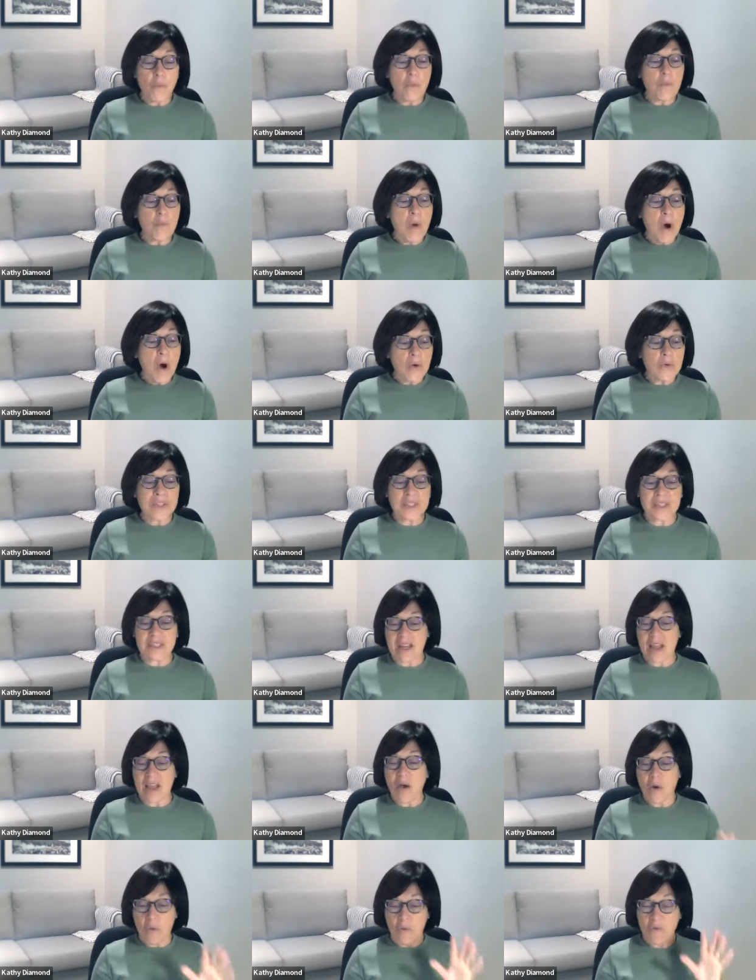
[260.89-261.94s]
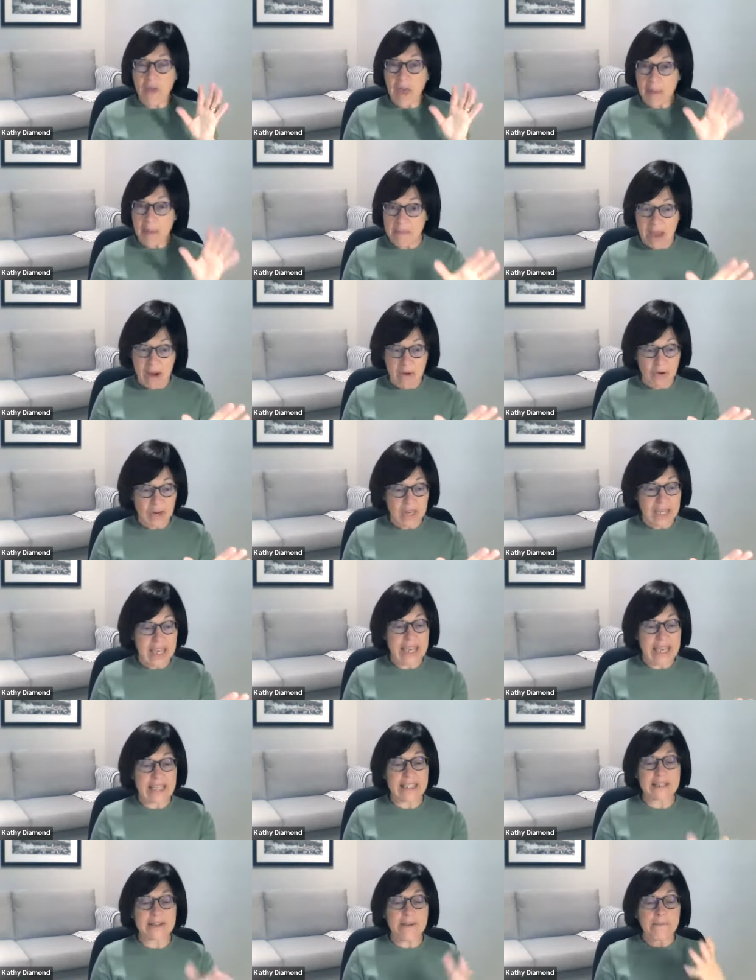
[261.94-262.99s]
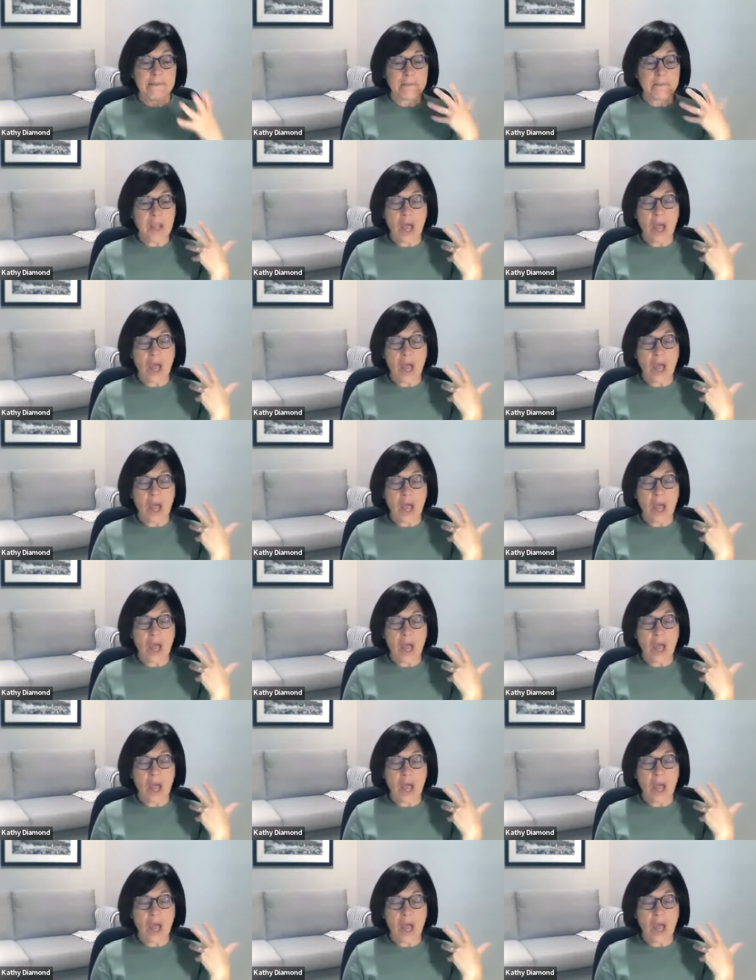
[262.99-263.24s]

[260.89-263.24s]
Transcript: most Americans